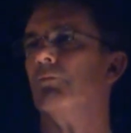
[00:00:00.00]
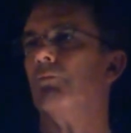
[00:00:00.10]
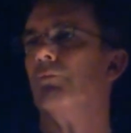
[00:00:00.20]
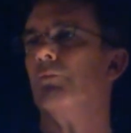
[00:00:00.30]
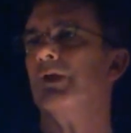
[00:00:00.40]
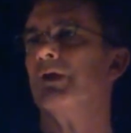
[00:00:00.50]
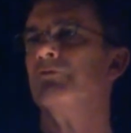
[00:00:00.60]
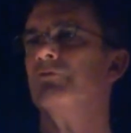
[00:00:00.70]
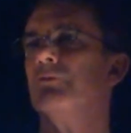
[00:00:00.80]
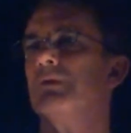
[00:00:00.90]
We have
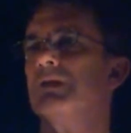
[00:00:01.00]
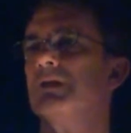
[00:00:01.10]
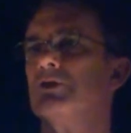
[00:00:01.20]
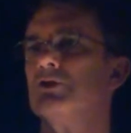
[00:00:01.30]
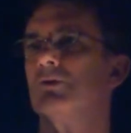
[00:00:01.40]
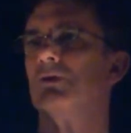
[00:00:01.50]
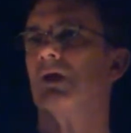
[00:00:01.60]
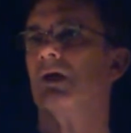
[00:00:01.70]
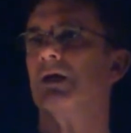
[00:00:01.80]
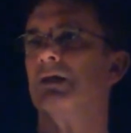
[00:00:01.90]
to
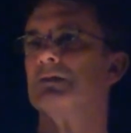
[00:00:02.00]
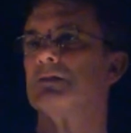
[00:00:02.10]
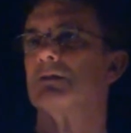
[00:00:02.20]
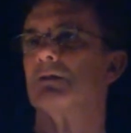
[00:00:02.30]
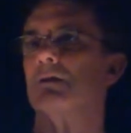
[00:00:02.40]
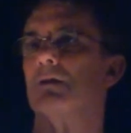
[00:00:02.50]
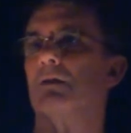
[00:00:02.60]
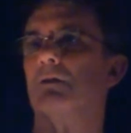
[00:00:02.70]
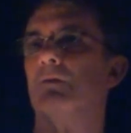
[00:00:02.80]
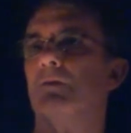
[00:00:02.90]
initialize the